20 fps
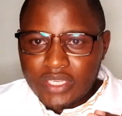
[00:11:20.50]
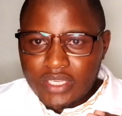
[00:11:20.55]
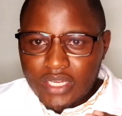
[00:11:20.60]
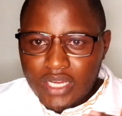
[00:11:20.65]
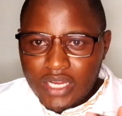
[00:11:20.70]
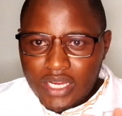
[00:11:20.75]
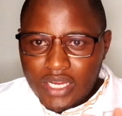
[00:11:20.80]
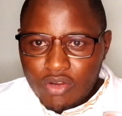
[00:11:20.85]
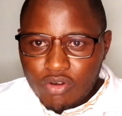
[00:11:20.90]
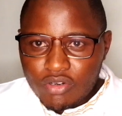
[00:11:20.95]

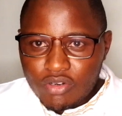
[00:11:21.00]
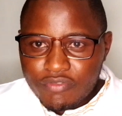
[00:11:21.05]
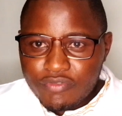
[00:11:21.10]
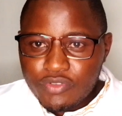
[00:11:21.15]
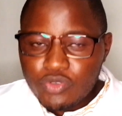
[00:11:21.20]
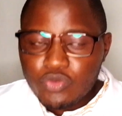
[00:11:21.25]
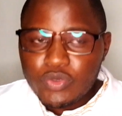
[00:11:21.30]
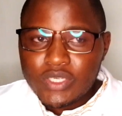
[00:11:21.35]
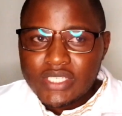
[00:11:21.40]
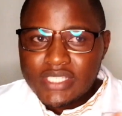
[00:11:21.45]
or
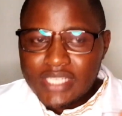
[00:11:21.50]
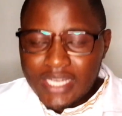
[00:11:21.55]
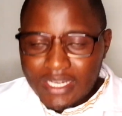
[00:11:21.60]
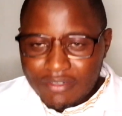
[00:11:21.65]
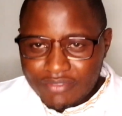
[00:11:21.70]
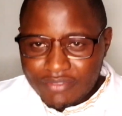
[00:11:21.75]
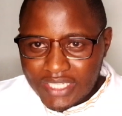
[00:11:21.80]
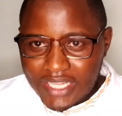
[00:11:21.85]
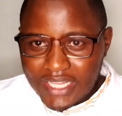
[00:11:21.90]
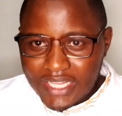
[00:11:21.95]
few weeks
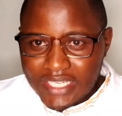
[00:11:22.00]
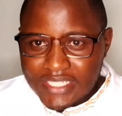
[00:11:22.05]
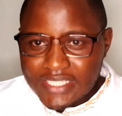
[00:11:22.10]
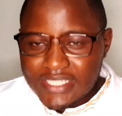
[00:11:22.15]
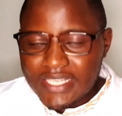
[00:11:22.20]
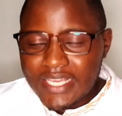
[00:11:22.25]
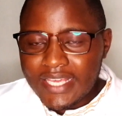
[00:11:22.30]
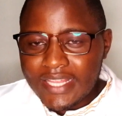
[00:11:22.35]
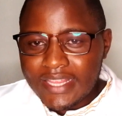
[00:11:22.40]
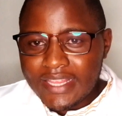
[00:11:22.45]
after that,
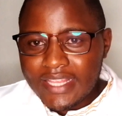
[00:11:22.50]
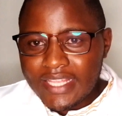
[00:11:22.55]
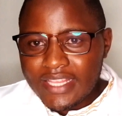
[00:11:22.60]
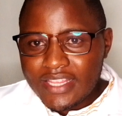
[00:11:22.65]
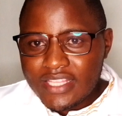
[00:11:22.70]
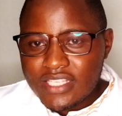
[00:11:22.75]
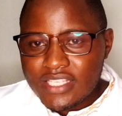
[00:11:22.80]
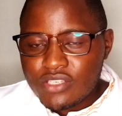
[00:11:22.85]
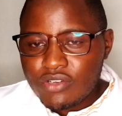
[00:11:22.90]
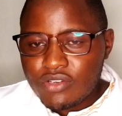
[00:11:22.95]
and then
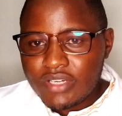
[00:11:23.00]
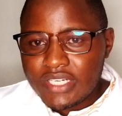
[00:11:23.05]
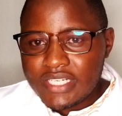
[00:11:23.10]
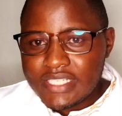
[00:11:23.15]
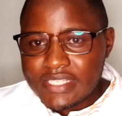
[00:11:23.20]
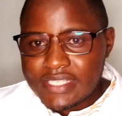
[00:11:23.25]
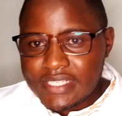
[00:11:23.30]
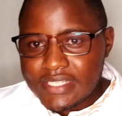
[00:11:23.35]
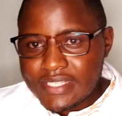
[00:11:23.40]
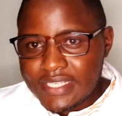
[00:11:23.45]
this coil
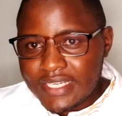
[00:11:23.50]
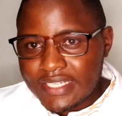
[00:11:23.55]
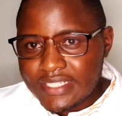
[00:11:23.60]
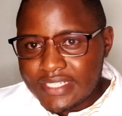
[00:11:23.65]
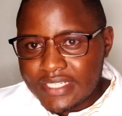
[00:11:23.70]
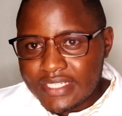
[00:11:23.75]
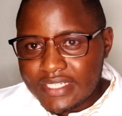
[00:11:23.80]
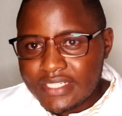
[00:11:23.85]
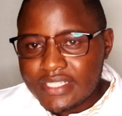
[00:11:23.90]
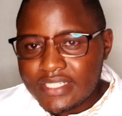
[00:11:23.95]
is
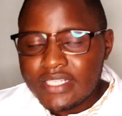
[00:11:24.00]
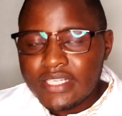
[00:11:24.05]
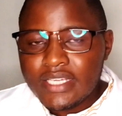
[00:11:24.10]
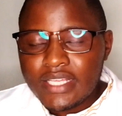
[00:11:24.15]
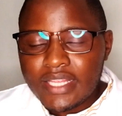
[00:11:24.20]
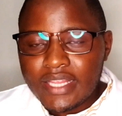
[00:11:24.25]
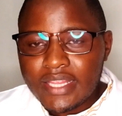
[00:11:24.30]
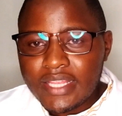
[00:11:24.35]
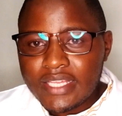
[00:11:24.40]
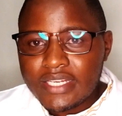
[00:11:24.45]
inserted,
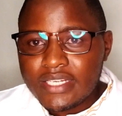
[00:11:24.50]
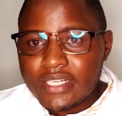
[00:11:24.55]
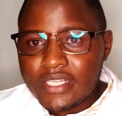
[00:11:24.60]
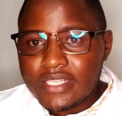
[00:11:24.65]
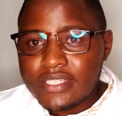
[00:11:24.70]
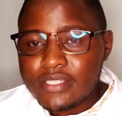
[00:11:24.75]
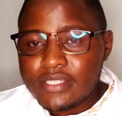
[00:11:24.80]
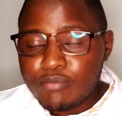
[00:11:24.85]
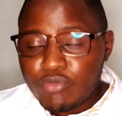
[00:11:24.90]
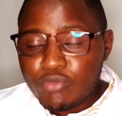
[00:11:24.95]
then
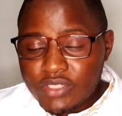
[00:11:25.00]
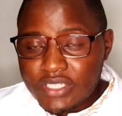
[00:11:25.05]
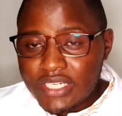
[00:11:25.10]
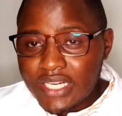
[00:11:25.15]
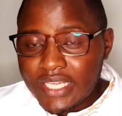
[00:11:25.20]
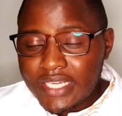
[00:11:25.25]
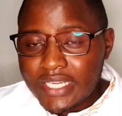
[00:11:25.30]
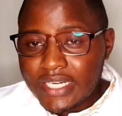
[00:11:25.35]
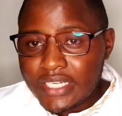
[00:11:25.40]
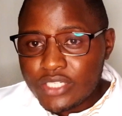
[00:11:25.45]
it's most
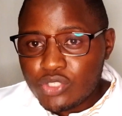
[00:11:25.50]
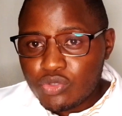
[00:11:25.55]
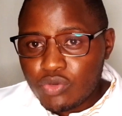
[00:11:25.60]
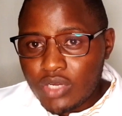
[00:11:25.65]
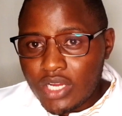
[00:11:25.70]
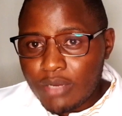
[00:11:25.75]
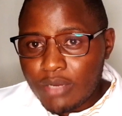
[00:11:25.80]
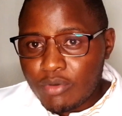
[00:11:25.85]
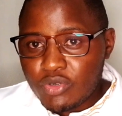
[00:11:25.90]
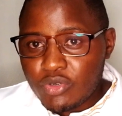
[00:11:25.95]
likely to
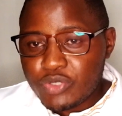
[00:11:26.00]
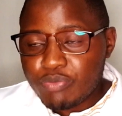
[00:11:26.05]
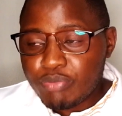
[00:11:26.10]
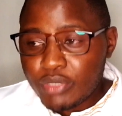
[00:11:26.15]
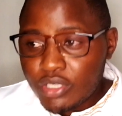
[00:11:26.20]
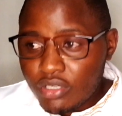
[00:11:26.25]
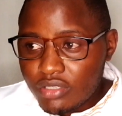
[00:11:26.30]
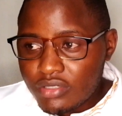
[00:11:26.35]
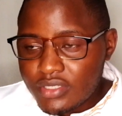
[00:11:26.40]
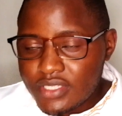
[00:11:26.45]
come out
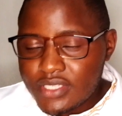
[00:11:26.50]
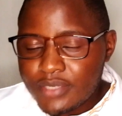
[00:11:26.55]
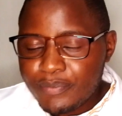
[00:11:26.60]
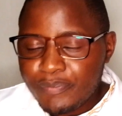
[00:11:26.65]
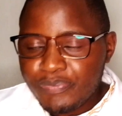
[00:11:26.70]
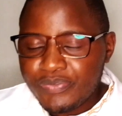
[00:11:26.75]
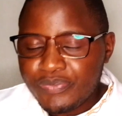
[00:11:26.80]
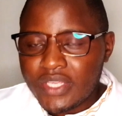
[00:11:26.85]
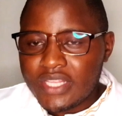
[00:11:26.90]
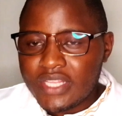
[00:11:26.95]
because
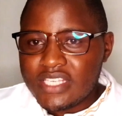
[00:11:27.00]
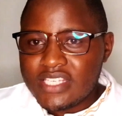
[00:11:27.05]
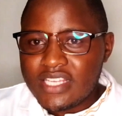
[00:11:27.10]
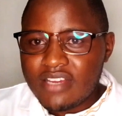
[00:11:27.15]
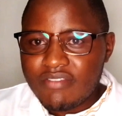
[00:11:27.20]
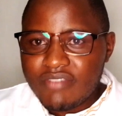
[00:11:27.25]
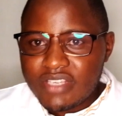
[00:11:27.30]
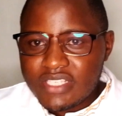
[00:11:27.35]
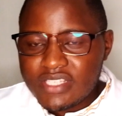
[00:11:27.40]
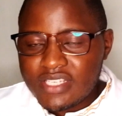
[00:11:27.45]
the
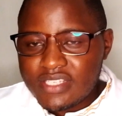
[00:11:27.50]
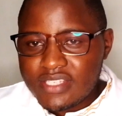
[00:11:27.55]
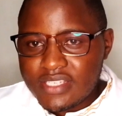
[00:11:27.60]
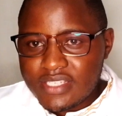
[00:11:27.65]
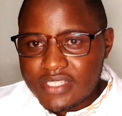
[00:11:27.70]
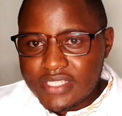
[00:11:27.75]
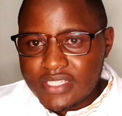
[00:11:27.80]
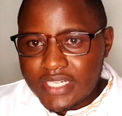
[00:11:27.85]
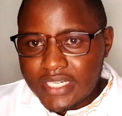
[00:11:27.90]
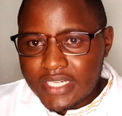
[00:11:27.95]
cervix is
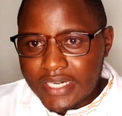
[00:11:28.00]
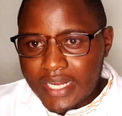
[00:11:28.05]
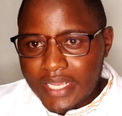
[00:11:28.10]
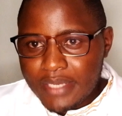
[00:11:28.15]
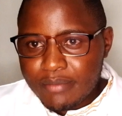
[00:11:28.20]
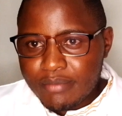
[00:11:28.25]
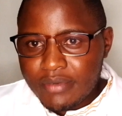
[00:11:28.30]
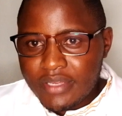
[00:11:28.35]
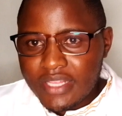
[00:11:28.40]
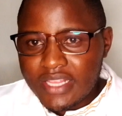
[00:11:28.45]
still
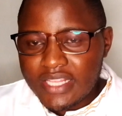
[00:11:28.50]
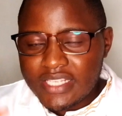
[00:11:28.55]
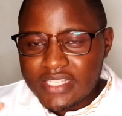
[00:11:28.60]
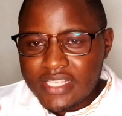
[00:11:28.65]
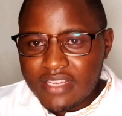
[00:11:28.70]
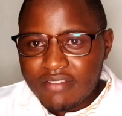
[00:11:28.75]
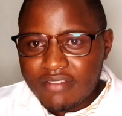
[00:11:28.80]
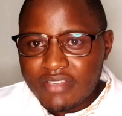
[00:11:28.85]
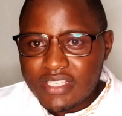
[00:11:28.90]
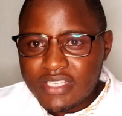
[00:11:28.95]
ripe, the
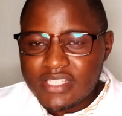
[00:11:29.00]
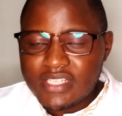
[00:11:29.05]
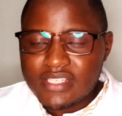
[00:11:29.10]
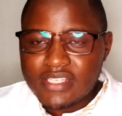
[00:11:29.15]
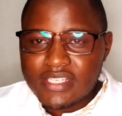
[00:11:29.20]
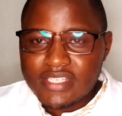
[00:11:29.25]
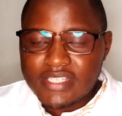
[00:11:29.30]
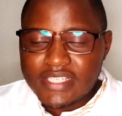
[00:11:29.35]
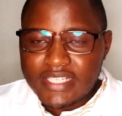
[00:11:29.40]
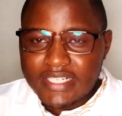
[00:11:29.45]
cervix
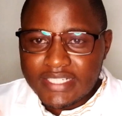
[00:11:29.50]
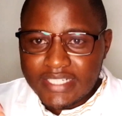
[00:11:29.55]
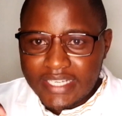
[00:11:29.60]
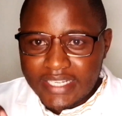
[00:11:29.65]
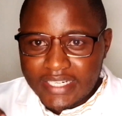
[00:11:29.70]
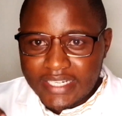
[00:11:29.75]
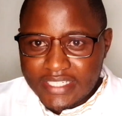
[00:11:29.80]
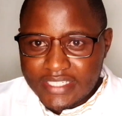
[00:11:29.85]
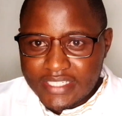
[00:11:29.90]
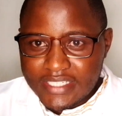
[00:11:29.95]
is still
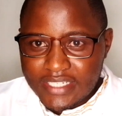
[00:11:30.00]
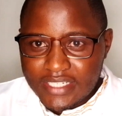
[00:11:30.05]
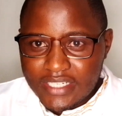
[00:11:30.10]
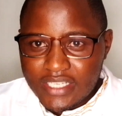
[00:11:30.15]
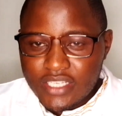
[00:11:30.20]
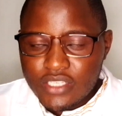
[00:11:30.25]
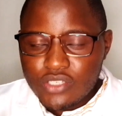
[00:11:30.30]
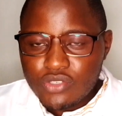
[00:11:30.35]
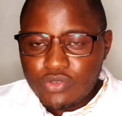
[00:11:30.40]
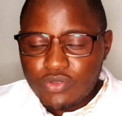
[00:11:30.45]
dilated.
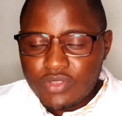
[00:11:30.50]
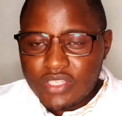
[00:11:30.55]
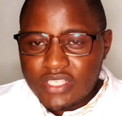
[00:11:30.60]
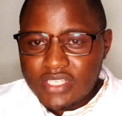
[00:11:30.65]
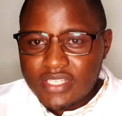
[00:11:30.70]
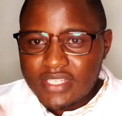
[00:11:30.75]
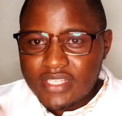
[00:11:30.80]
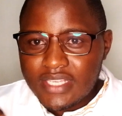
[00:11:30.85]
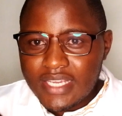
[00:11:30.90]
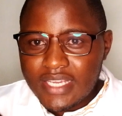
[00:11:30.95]
So this
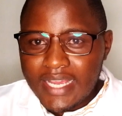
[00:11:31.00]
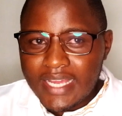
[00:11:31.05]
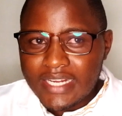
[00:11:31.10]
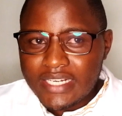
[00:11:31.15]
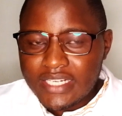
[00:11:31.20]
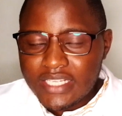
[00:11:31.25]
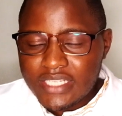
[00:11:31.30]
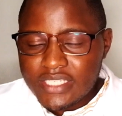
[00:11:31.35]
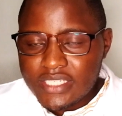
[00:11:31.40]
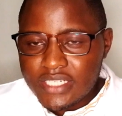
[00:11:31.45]
thing
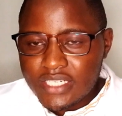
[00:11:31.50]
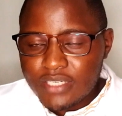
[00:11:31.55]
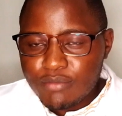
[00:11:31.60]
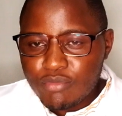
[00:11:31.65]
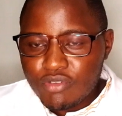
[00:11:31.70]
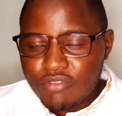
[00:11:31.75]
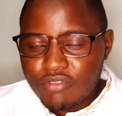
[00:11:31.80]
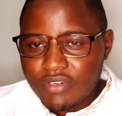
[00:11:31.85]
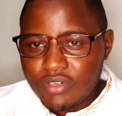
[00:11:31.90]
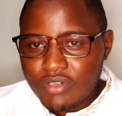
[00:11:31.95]
can easily
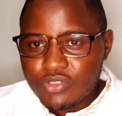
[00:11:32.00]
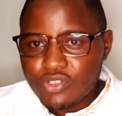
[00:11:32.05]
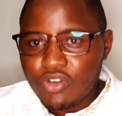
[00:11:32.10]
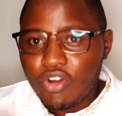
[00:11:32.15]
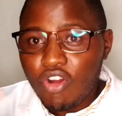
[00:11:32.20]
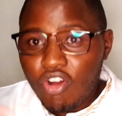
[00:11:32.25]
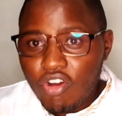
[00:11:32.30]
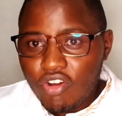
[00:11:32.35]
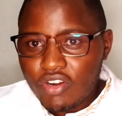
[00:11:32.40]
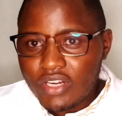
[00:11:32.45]
move out,
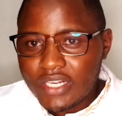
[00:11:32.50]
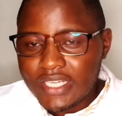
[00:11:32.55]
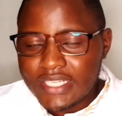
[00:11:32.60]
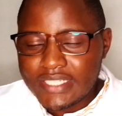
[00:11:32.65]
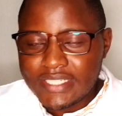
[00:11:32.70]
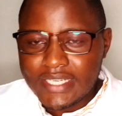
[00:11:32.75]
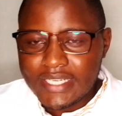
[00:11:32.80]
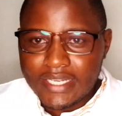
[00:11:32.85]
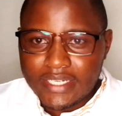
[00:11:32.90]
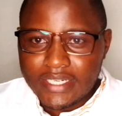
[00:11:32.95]
or
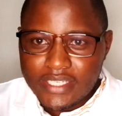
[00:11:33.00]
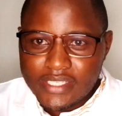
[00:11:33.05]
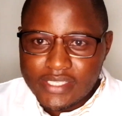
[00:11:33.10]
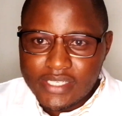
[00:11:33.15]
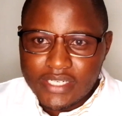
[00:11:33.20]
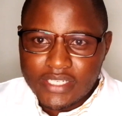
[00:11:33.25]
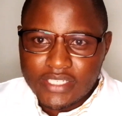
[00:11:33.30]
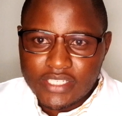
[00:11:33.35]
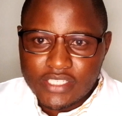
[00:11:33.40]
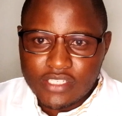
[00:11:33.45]
it can
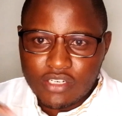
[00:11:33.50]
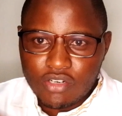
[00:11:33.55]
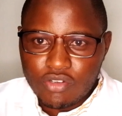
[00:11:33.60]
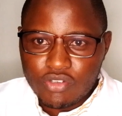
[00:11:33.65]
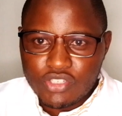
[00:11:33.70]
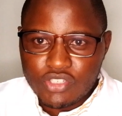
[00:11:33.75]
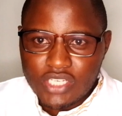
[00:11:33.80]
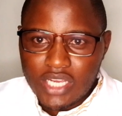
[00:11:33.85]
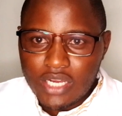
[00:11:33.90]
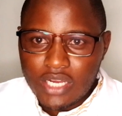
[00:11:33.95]
easily
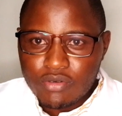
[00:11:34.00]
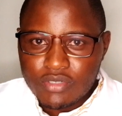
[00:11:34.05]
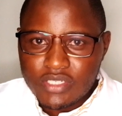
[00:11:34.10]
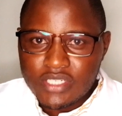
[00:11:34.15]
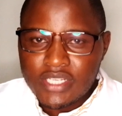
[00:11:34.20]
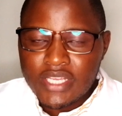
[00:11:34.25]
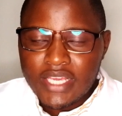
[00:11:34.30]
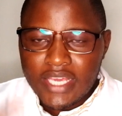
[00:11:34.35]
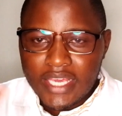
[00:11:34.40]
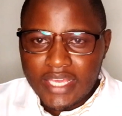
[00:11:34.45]
dislodge out,
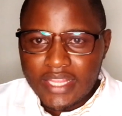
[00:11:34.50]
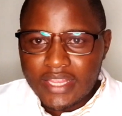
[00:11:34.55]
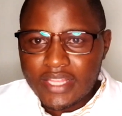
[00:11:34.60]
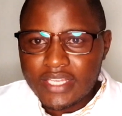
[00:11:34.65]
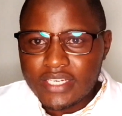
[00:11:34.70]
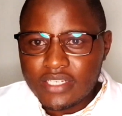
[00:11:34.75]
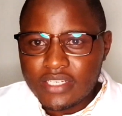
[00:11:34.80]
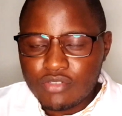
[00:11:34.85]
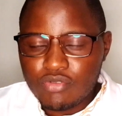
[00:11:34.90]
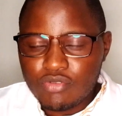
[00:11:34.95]
and
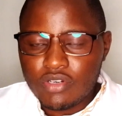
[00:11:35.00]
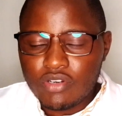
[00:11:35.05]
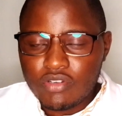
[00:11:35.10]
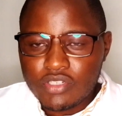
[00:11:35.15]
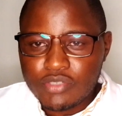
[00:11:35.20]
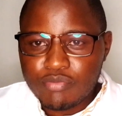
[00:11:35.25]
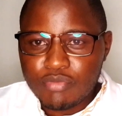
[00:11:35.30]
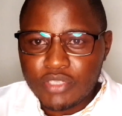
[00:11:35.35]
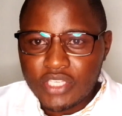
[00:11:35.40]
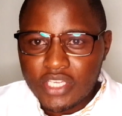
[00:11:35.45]
then it will
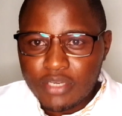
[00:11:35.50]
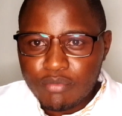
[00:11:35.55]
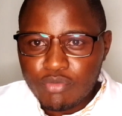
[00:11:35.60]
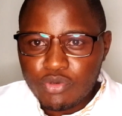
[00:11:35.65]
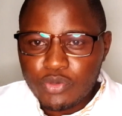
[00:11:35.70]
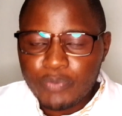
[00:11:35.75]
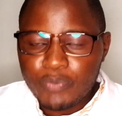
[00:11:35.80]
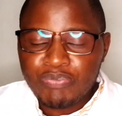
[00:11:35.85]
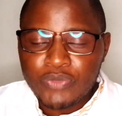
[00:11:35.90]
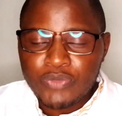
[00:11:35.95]
not be
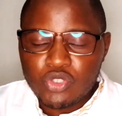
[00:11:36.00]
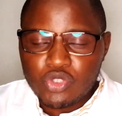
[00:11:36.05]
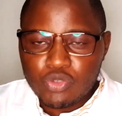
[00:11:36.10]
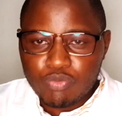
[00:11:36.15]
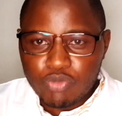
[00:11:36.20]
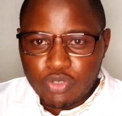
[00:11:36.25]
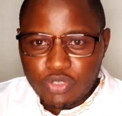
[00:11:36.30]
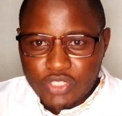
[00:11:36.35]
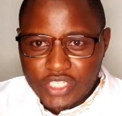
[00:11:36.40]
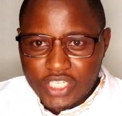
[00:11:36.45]
able to
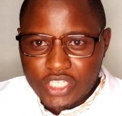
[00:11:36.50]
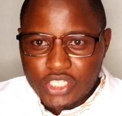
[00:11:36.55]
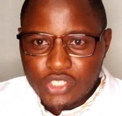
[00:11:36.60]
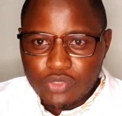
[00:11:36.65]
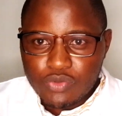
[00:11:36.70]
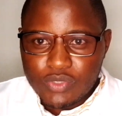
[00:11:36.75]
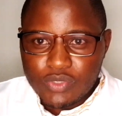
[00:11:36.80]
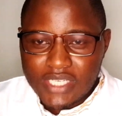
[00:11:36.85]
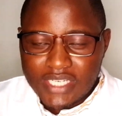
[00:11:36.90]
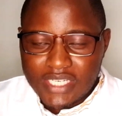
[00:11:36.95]
protect
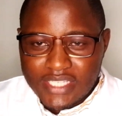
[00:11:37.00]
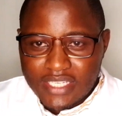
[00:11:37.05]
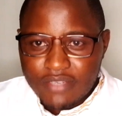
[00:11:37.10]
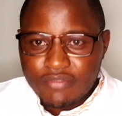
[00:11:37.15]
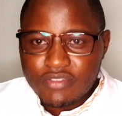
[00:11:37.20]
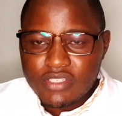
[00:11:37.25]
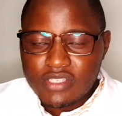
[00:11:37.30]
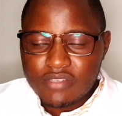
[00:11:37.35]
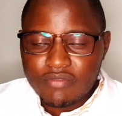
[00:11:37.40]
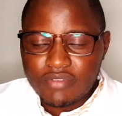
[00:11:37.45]
you
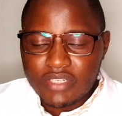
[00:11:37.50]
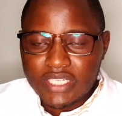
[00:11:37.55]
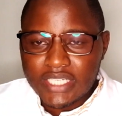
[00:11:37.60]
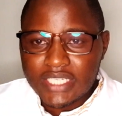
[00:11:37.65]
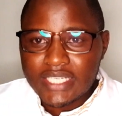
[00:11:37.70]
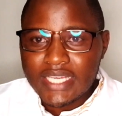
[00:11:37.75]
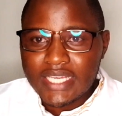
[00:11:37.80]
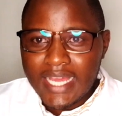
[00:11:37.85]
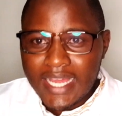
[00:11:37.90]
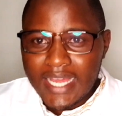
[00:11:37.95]
successfully
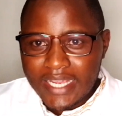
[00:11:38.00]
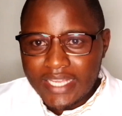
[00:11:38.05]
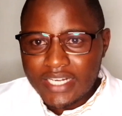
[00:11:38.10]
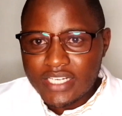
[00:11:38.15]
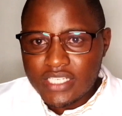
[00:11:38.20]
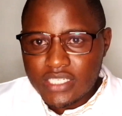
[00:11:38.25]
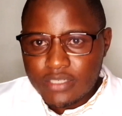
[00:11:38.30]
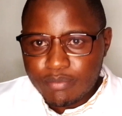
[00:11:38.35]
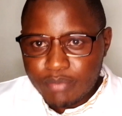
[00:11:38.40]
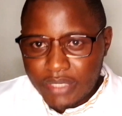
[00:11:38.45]

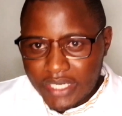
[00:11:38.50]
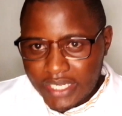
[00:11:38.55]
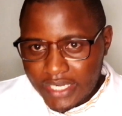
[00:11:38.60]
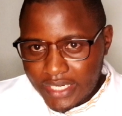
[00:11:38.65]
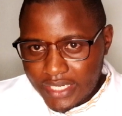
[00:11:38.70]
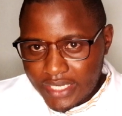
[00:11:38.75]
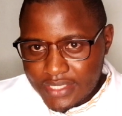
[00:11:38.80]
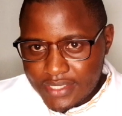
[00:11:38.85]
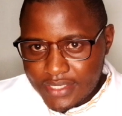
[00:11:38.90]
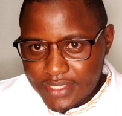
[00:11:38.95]
against
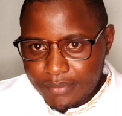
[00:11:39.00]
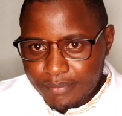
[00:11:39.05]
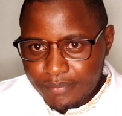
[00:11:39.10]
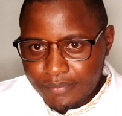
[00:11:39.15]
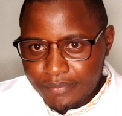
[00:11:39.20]
pregnancy.